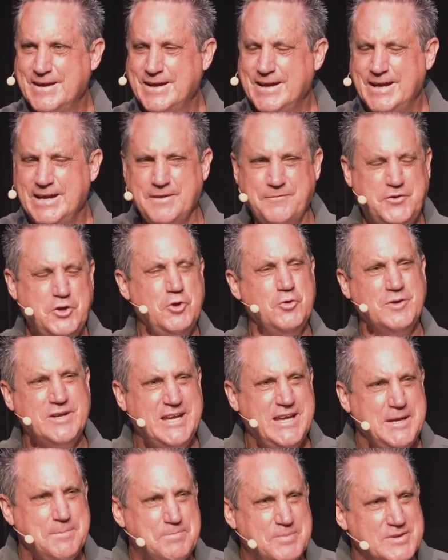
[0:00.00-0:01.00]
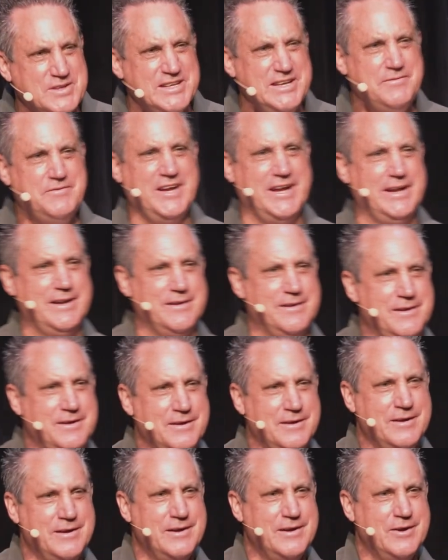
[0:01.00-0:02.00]
If you keep living
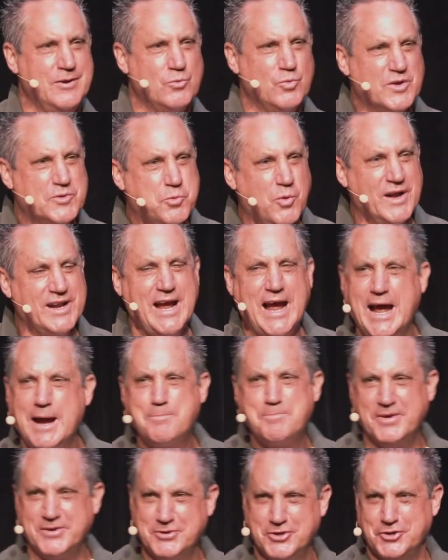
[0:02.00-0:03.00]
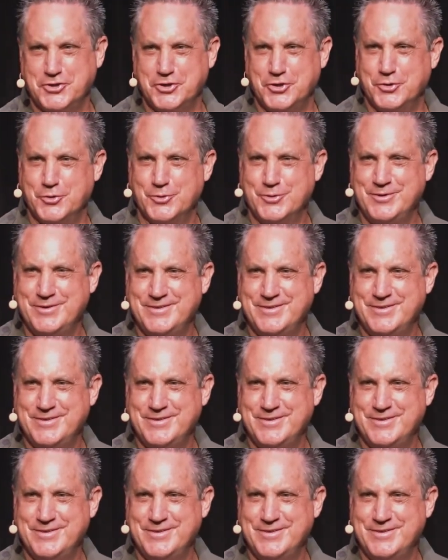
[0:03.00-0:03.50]
with what happened to you,